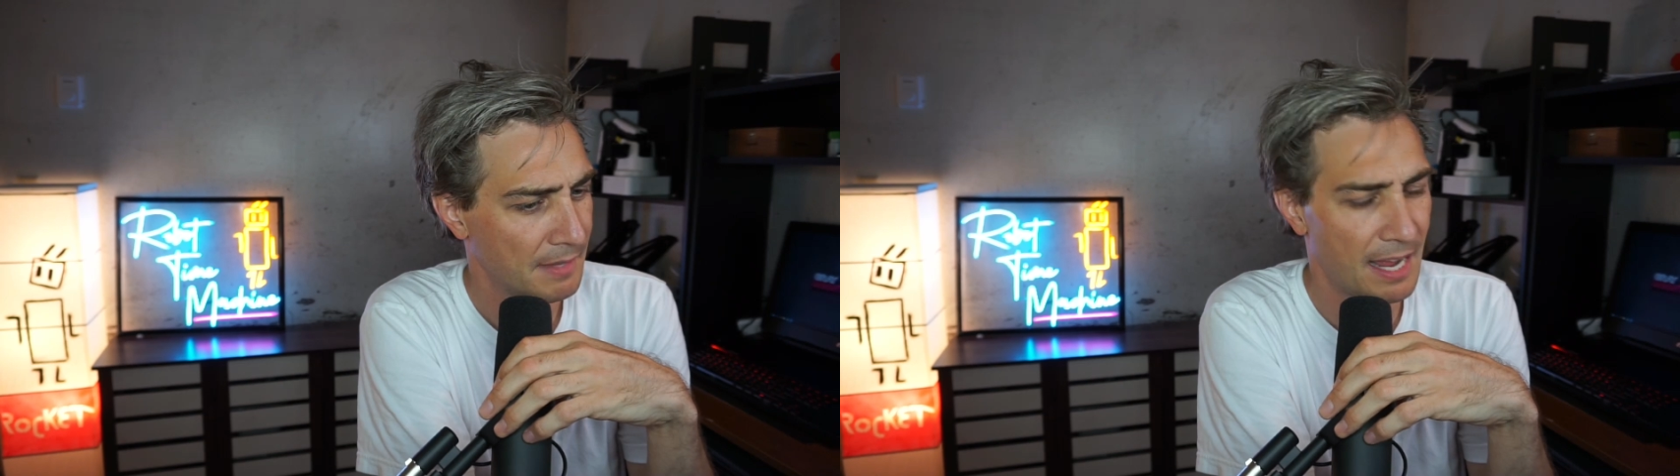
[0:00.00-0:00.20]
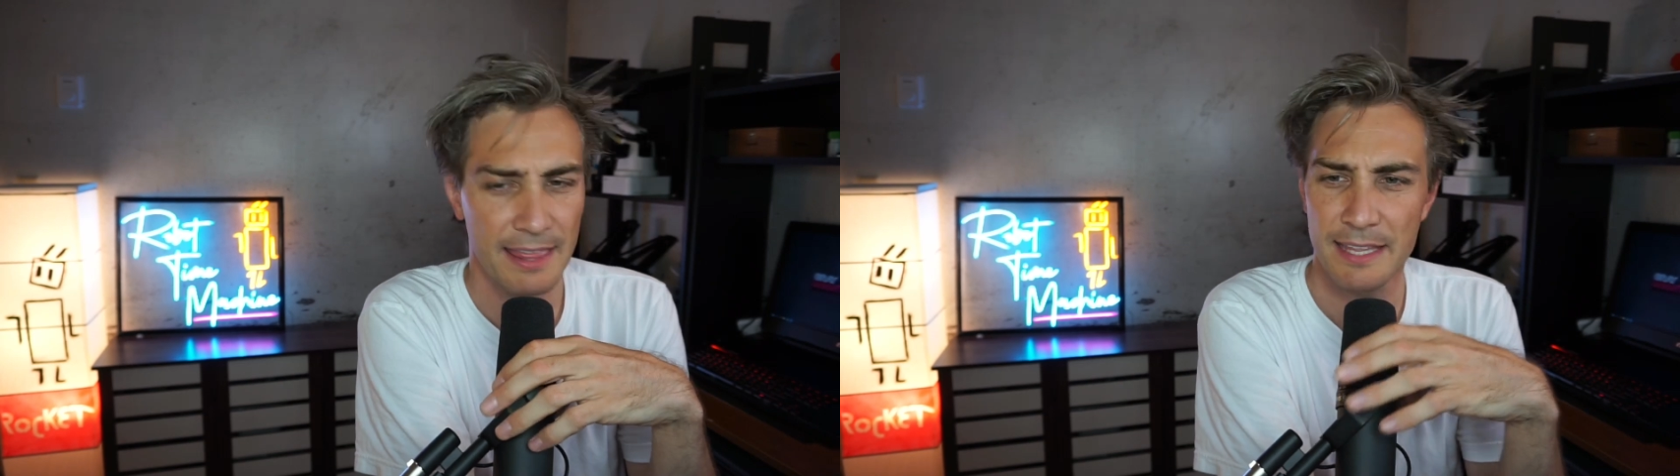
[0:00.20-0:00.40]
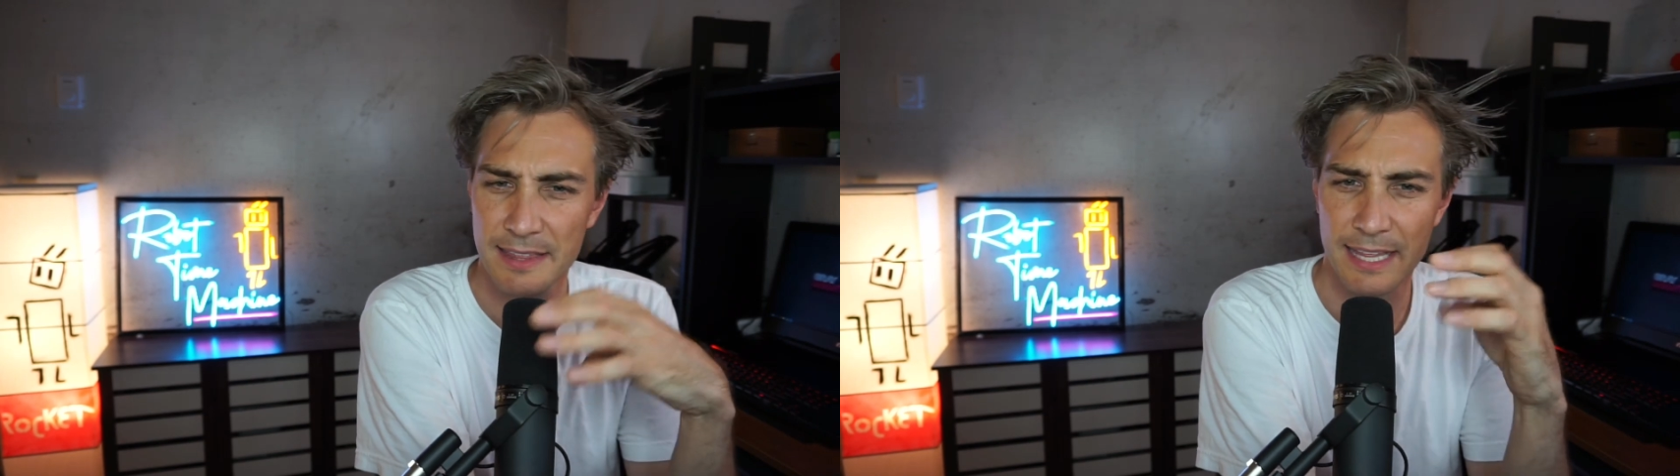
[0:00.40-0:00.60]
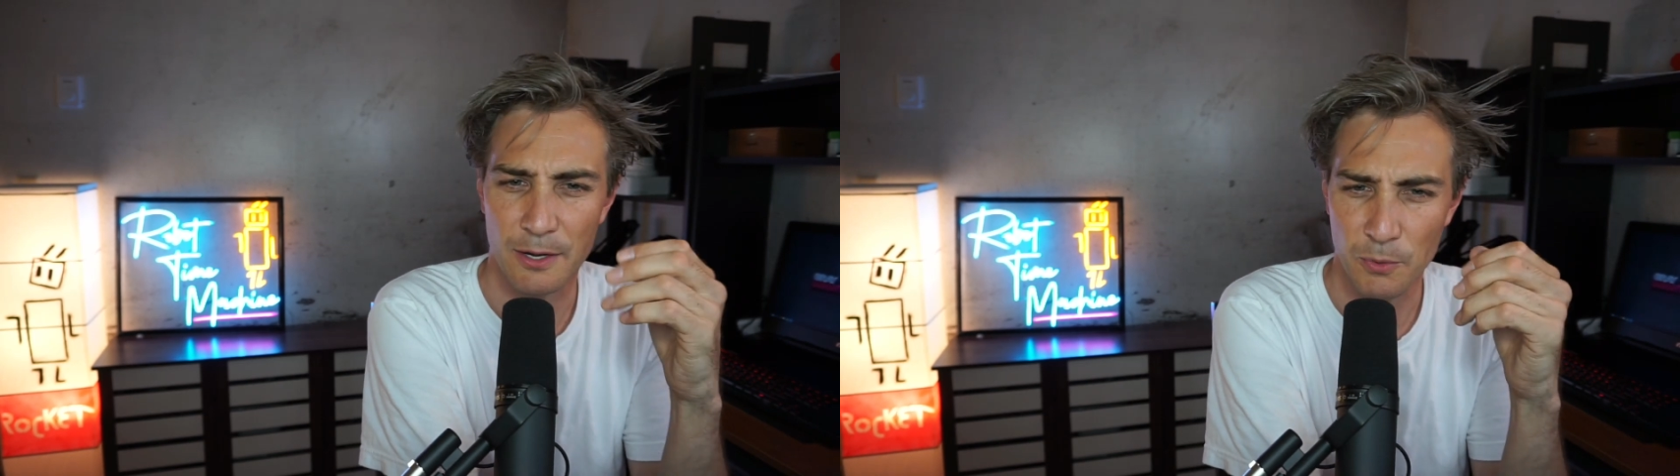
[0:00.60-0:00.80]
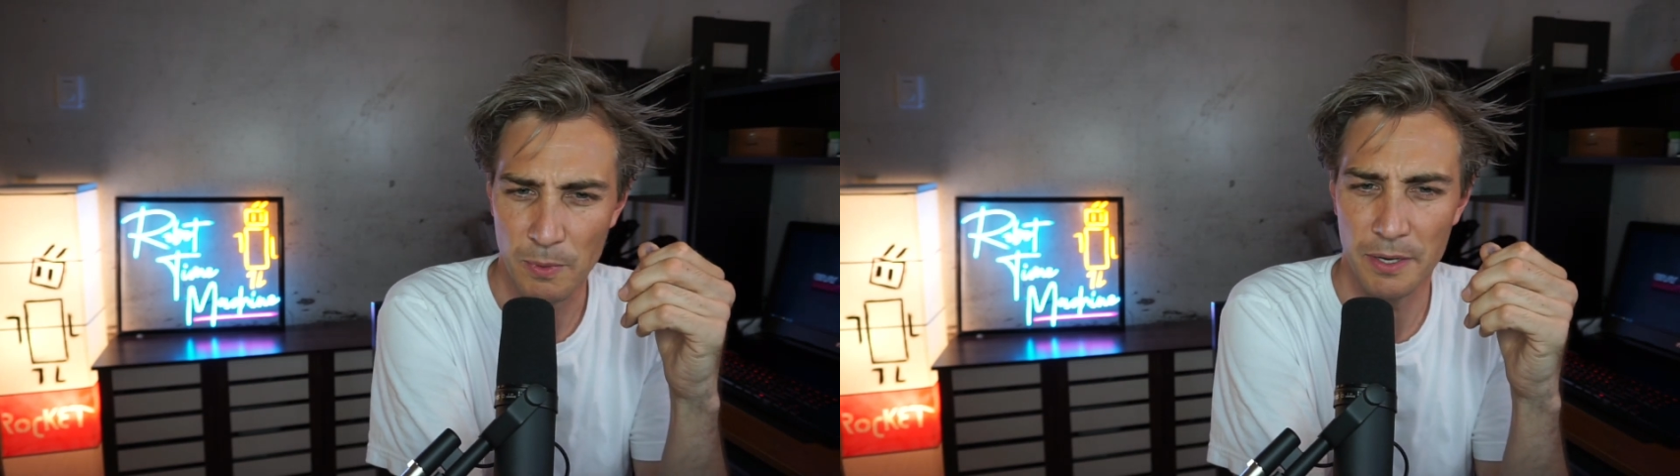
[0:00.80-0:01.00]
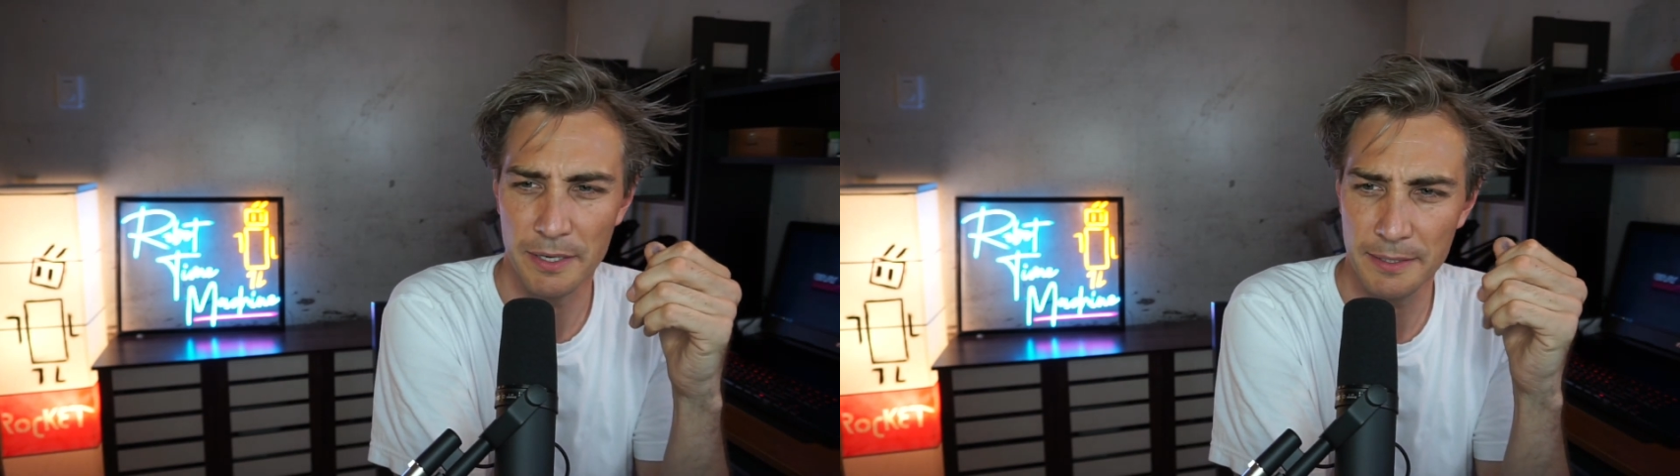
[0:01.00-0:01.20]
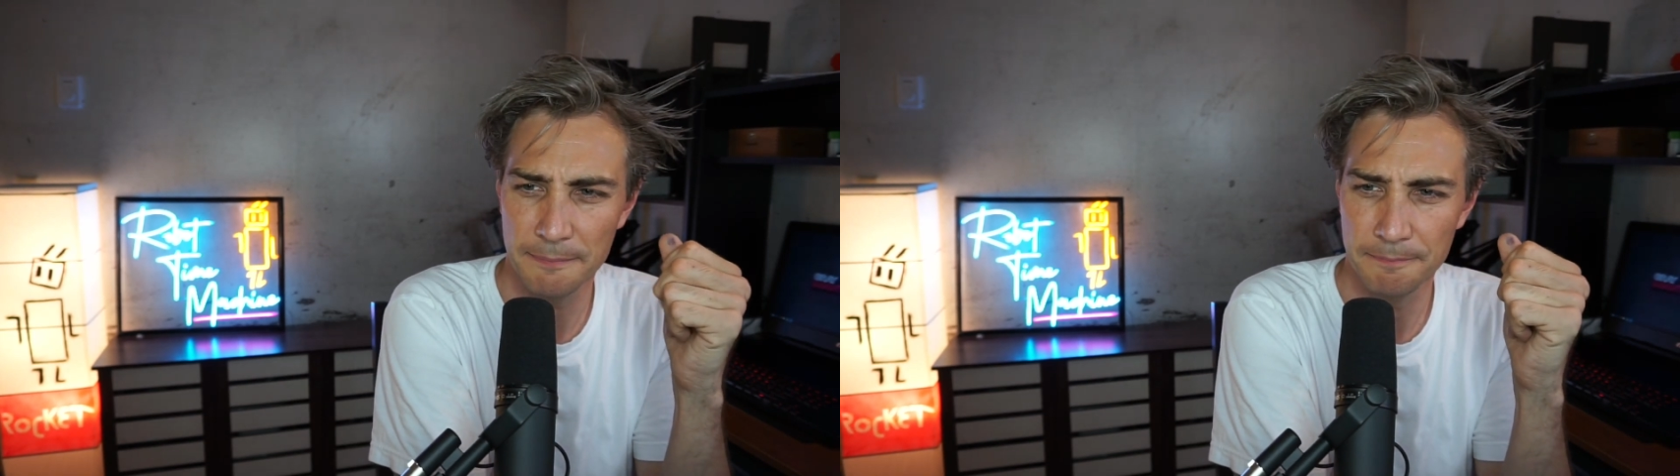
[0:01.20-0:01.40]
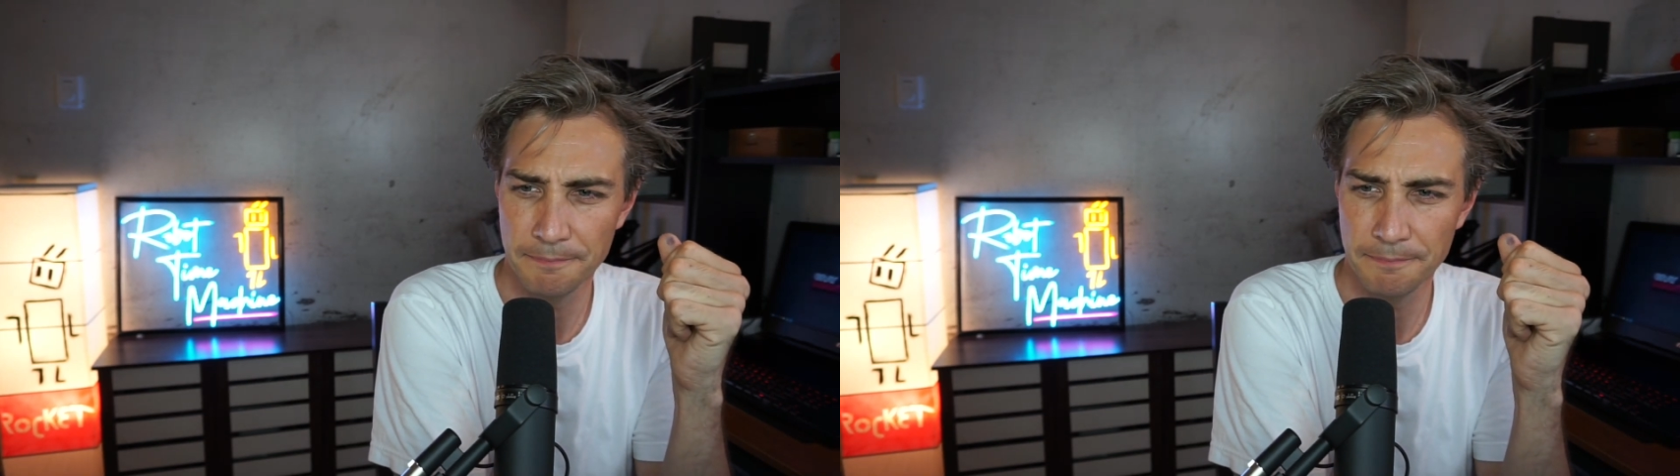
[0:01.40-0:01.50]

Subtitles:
I think that'll work.